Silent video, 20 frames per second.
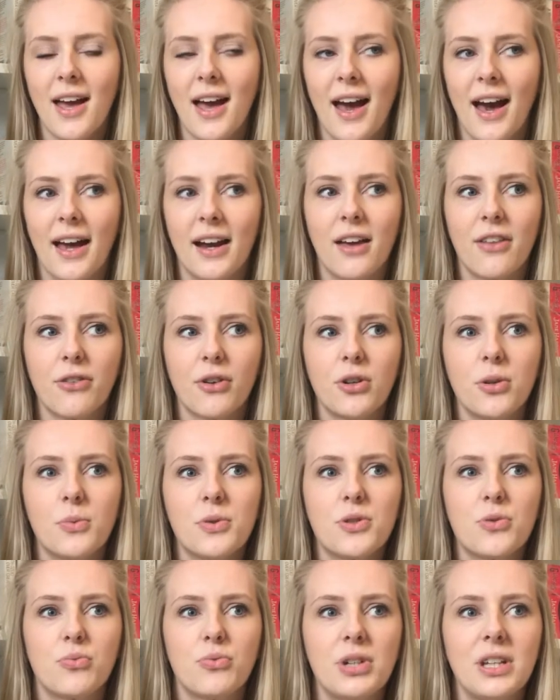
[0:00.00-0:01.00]
And I thought it
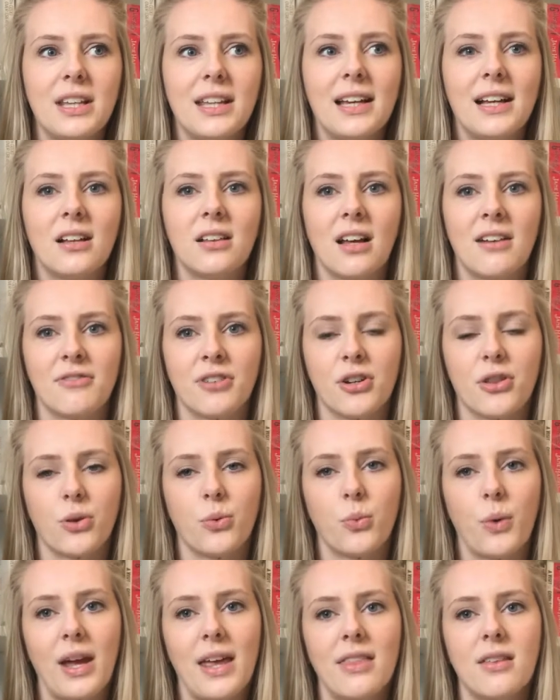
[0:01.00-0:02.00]
was really clever the
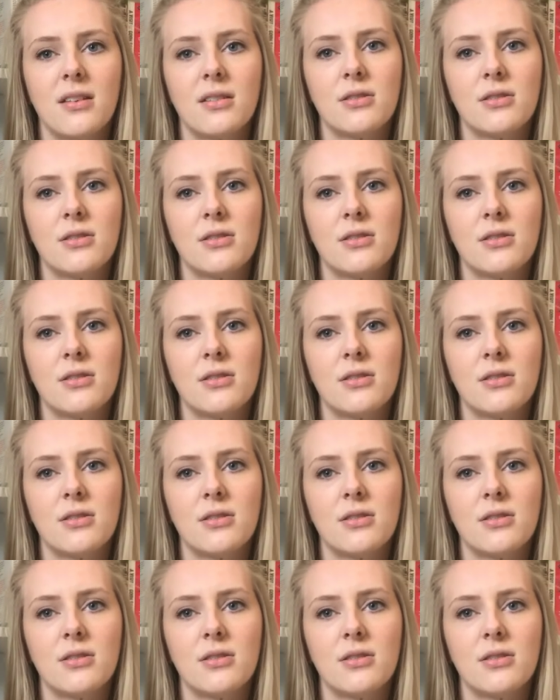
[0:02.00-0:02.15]
way that